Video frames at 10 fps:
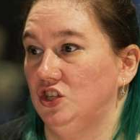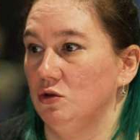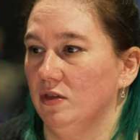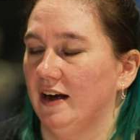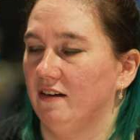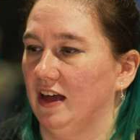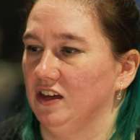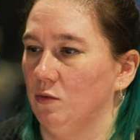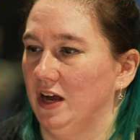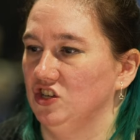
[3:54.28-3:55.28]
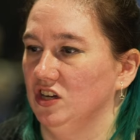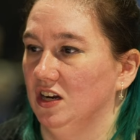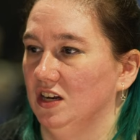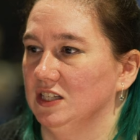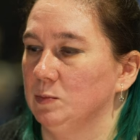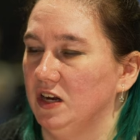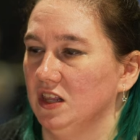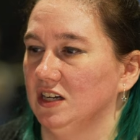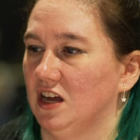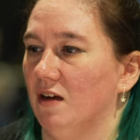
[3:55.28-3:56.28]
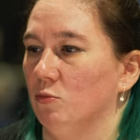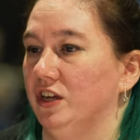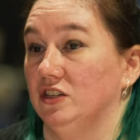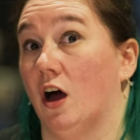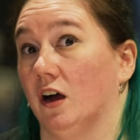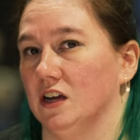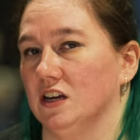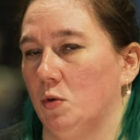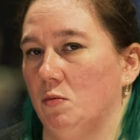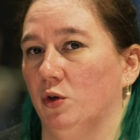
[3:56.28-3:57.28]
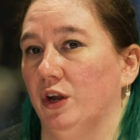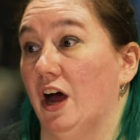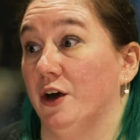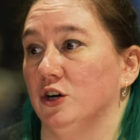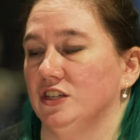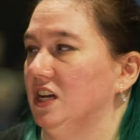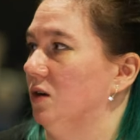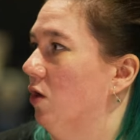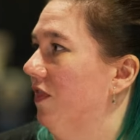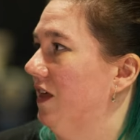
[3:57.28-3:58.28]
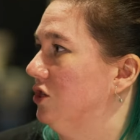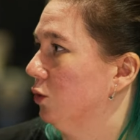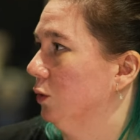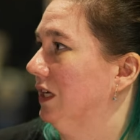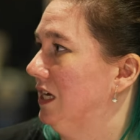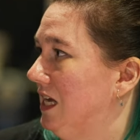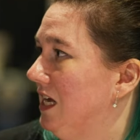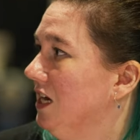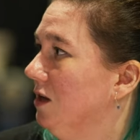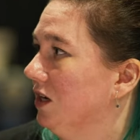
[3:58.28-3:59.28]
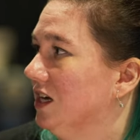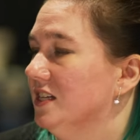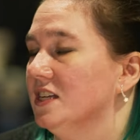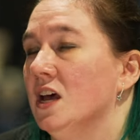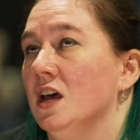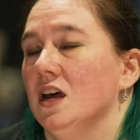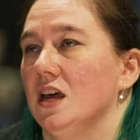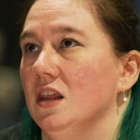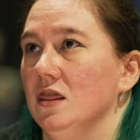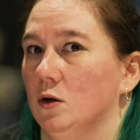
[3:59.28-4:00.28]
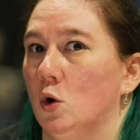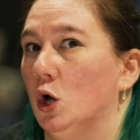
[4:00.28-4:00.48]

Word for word: do that evaluation and spend the time really talking to people to understand what they truly need because in the